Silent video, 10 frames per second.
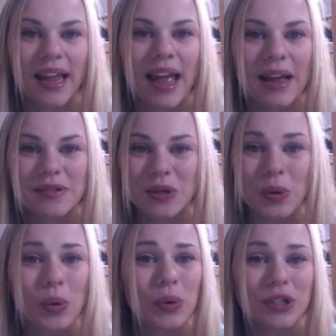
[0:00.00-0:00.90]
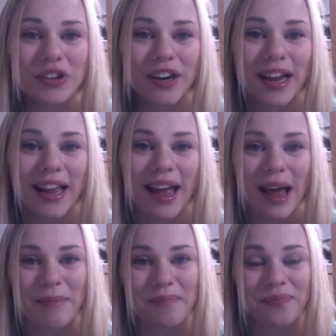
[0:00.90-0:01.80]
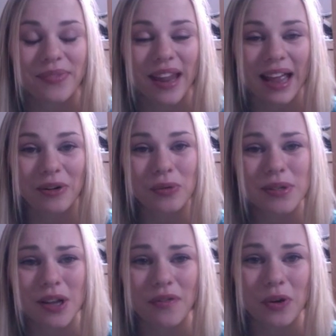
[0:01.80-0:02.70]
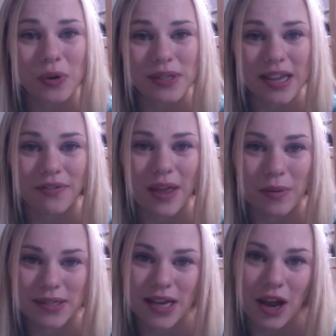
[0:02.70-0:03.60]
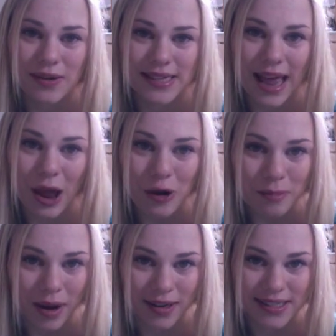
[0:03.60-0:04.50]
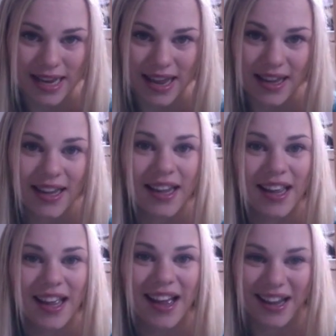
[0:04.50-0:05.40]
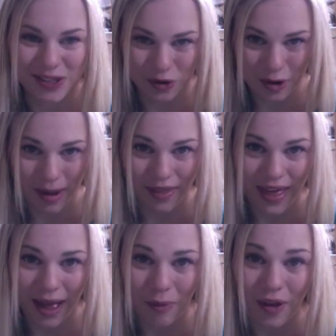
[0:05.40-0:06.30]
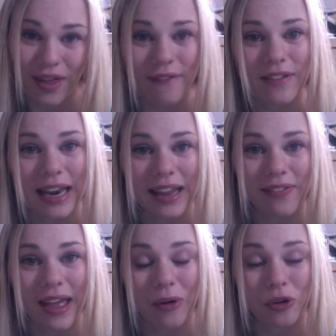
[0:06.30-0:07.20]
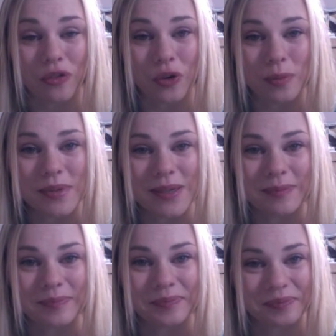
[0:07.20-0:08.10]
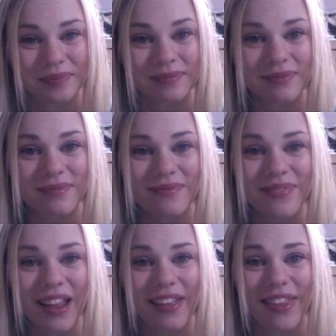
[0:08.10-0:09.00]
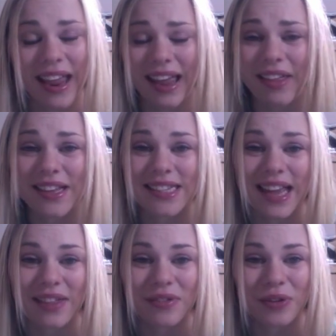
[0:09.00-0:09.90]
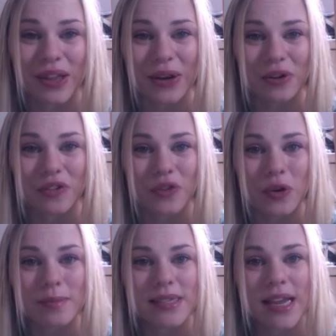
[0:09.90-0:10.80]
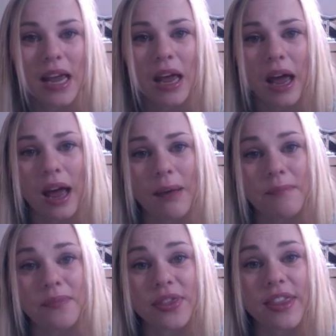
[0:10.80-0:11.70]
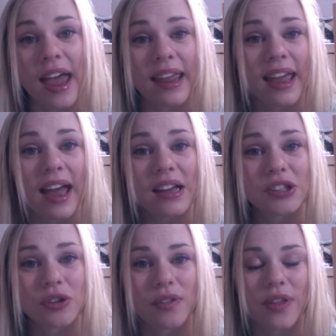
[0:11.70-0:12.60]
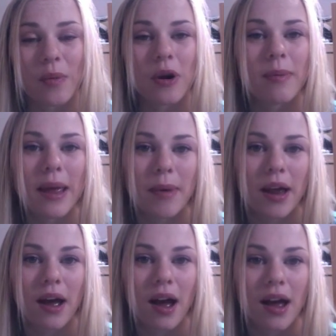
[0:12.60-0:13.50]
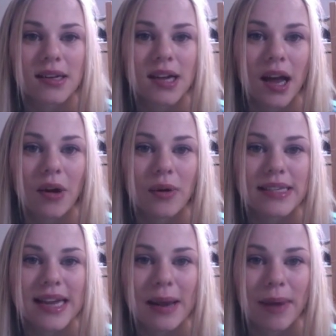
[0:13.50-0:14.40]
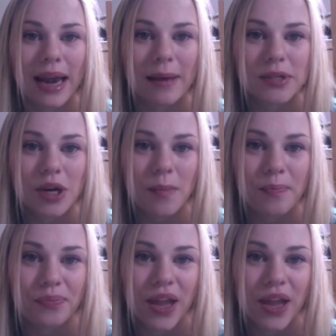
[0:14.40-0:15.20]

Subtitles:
how to order it, and also, of course, if they want to host their own party, I talk about that while they're filling in their order forms. I then gather together all the order forms, their cash, or if they want to pay by card, I always take my laptop